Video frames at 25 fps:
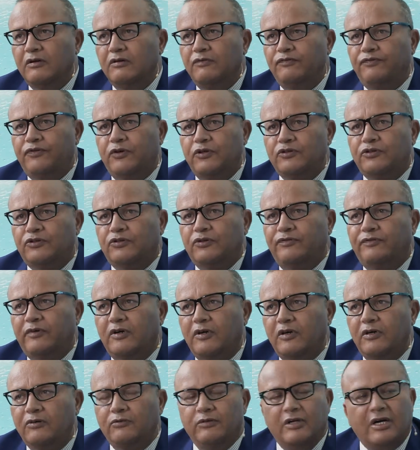First of
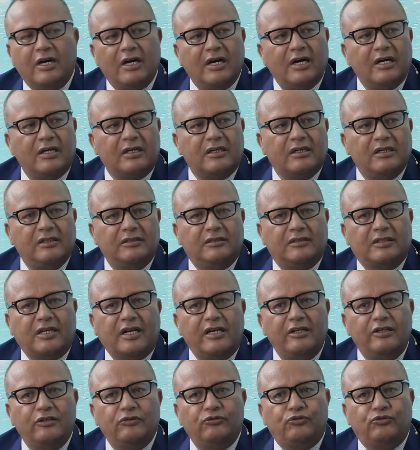all, we are
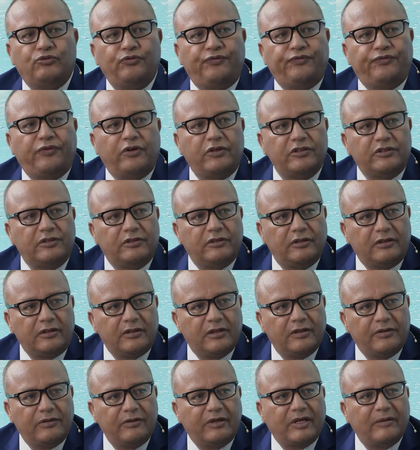trying to foster
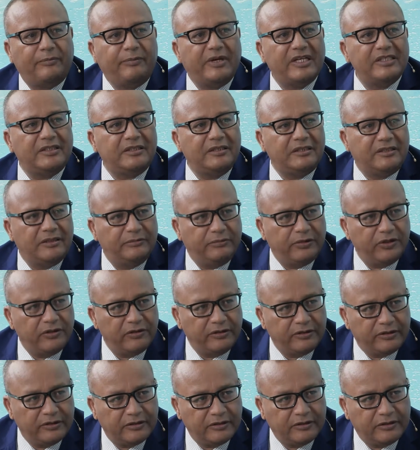the capacity
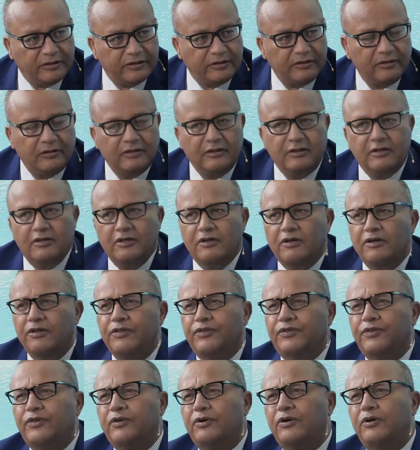building
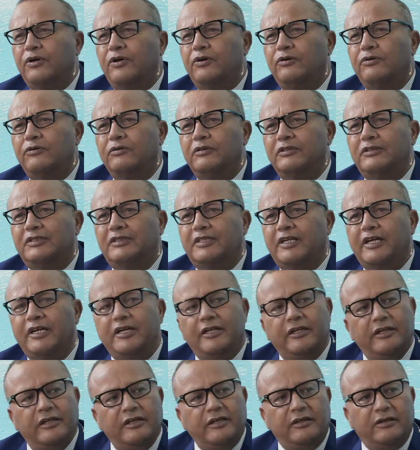through
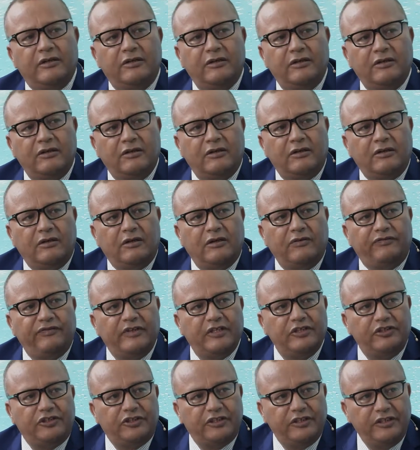training of
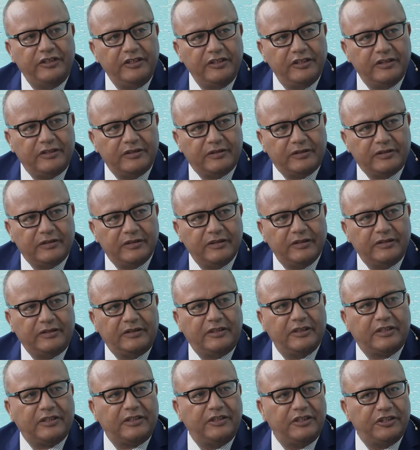engineers,
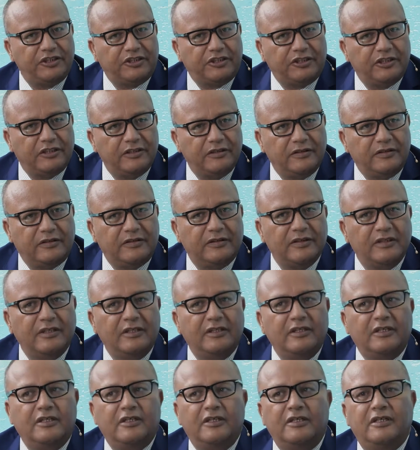technicians,
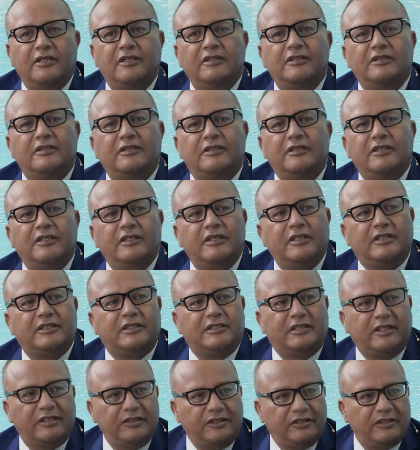and
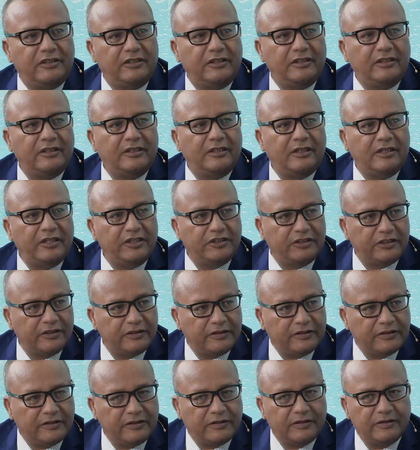extension
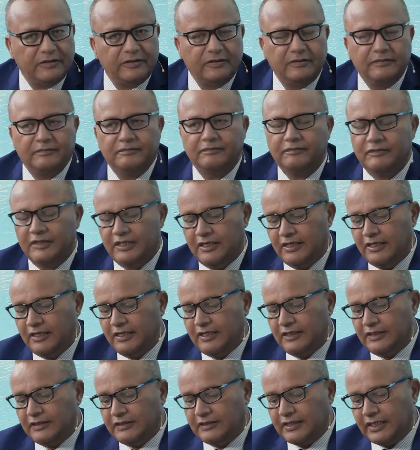agents.
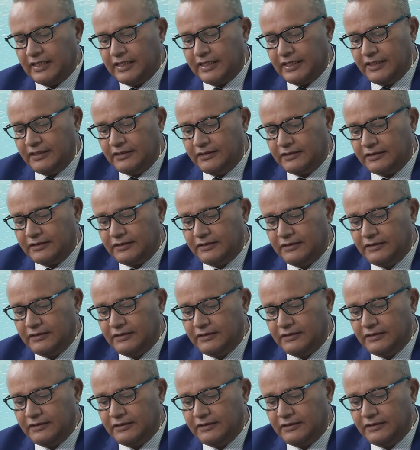Second,